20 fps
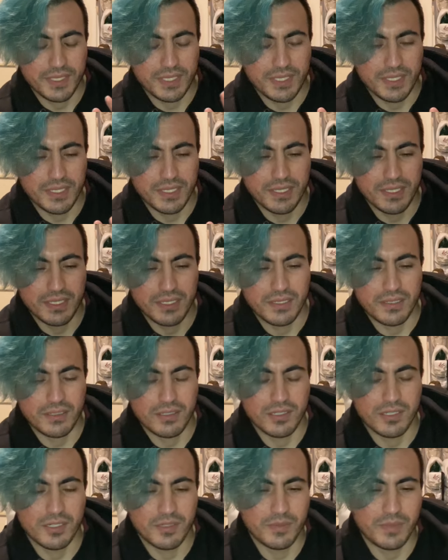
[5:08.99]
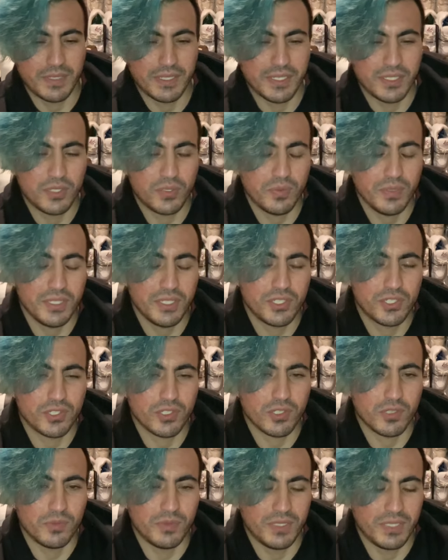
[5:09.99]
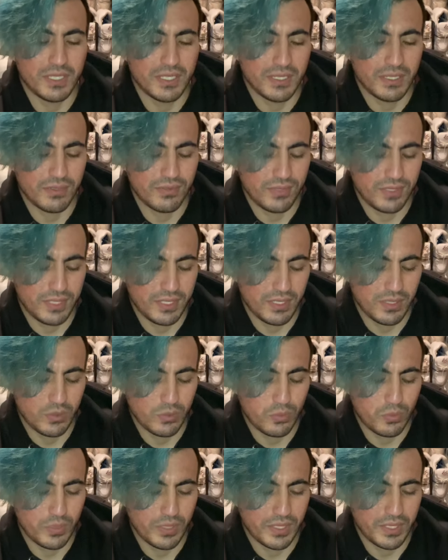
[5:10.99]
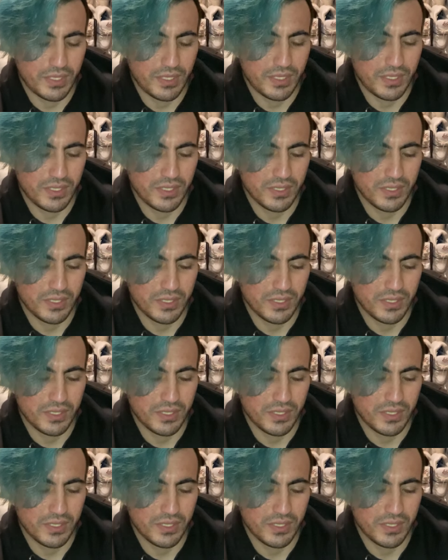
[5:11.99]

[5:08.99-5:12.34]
And on my Twitch, I'll be announcing the winner.